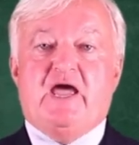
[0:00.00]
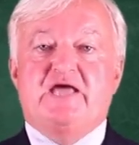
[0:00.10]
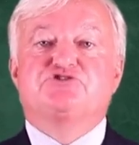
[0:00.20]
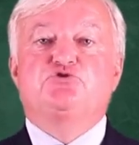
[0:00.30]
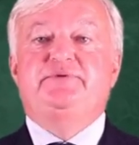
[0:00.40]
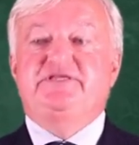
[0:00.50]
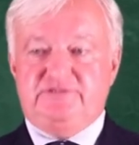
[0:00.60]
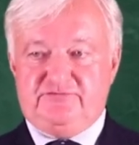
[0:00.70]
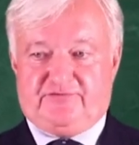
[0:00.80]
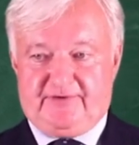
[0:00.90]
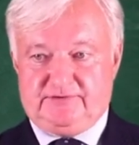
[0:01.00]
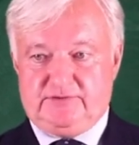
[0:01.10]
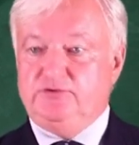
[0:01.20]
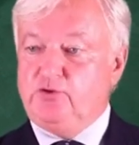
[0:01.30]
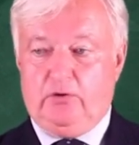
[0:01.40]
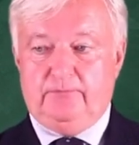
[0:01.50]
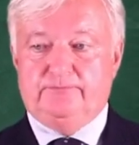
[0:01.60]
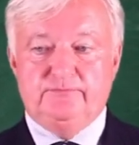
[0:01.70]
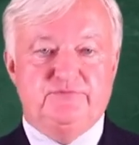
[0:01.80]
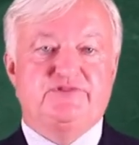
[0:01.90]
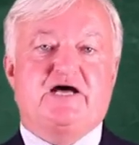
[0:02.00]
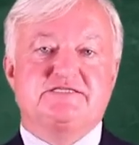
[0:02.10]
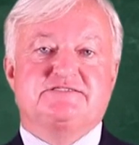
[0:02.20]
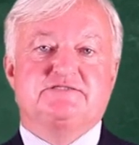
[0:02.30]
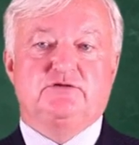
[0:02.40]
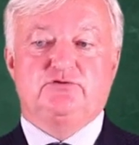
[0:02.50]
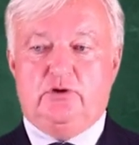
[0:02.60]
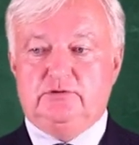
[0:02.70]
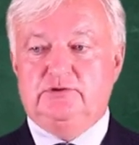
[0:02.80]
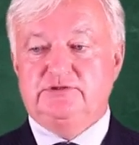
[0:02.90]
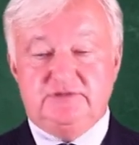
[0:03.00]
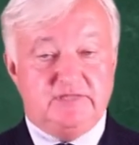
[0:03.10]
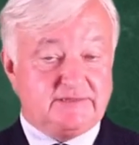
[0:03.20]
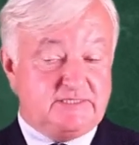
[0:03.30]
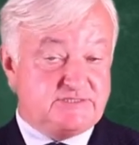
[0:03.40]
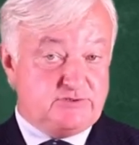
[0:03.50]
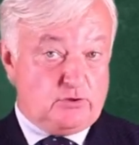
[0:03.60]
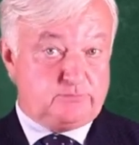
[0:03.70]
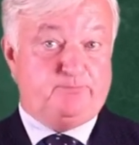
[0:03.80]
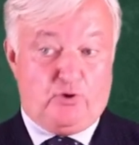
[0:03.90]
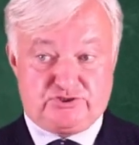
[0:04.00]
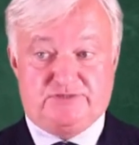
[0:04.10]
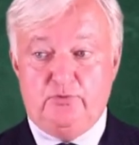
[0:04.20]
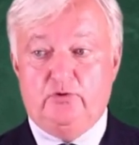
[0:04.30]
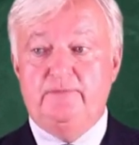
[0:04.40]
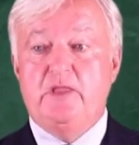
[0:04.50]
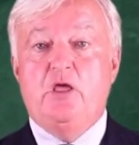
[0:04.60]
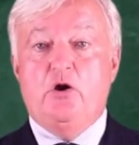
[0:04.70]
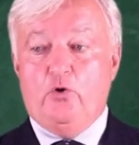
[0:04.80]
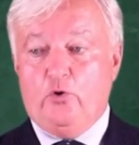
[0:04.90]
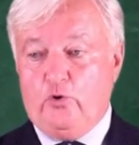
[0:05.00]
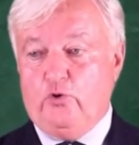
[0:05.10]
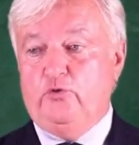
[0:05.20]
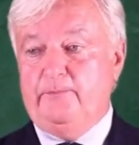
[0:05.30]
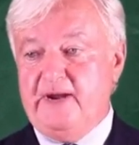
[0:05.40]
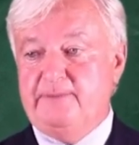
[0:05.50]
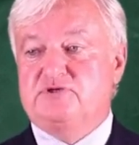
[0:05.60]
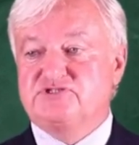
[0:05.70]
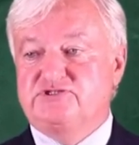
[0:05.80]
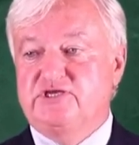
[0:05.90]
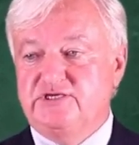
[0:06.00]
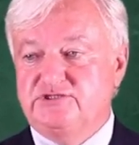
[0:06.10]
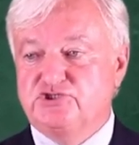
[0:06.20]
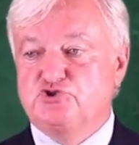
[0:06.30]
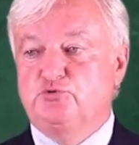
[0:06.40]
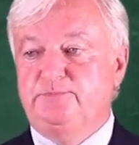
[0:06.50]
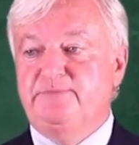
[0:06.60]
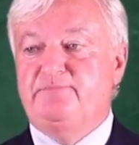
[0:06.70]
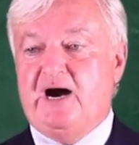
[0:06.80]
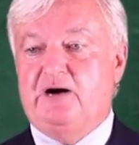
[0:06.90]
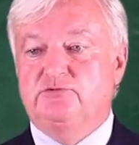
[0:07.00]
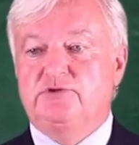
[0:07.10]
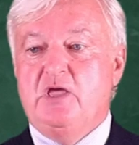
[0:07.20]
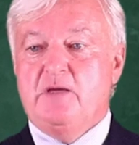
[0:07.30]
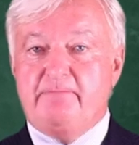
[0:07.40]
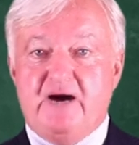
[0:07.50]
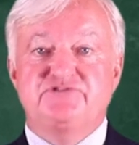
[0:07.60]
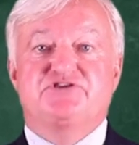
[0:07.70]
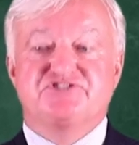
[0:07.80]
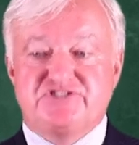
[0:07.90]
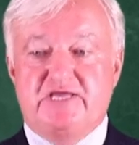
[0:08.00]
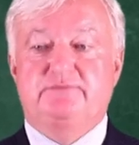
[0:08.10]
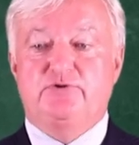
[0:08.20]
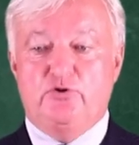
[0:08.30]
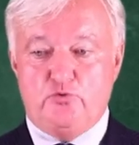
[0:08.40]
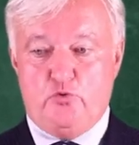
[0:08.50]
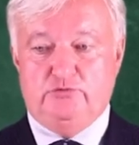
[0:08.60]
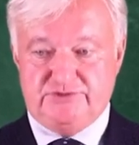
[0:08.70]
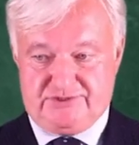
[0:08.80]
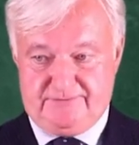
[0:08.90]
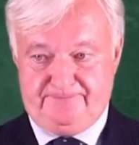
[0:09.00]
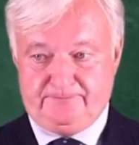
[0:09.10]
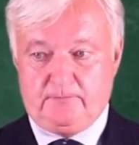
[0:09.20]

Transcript: has to be different. No, that is not possible. All member states should be bound by the same rules.